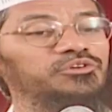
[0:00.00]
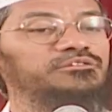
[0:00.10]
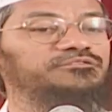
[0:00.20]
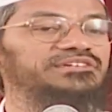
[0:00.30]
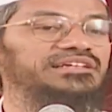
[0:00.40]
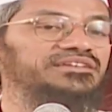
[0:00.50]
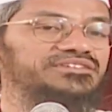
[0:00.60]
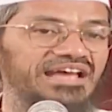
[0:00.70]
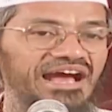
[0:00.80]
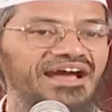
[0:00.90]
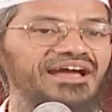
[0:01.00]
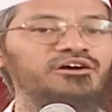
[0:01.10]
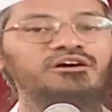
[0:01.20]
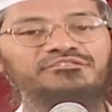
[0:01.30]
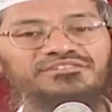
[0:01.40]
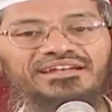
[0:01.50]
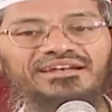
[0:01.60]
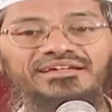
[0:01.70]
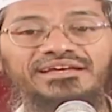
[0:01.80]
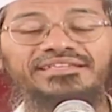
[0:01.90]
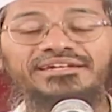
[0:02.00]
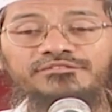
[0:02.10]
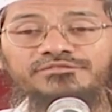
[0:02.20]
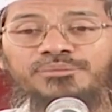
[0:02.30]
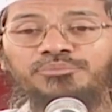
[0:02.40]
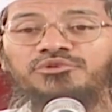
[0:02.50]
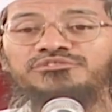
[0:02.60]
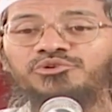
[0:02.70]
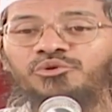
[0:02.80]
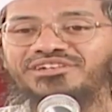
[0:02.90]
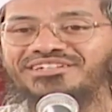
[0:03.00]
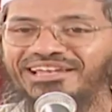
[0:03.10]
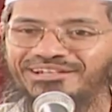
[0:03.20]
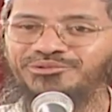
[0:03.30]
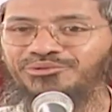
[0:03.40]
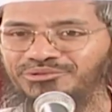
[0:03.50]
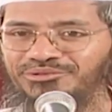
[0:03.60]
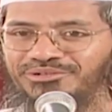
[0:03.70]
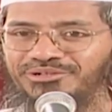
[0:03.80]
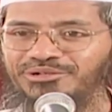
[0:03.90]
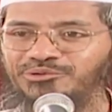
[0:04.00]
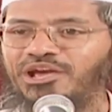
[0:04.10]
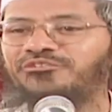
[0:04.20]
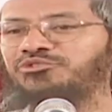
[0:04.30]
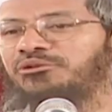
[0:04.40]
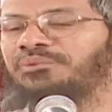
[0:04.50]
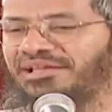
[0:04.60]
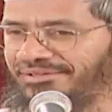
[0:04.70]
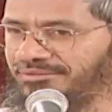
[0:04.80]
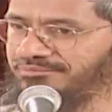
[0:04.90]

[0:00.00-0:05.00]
don't feel shy or afraid that if they pose a question at you, you have to reply.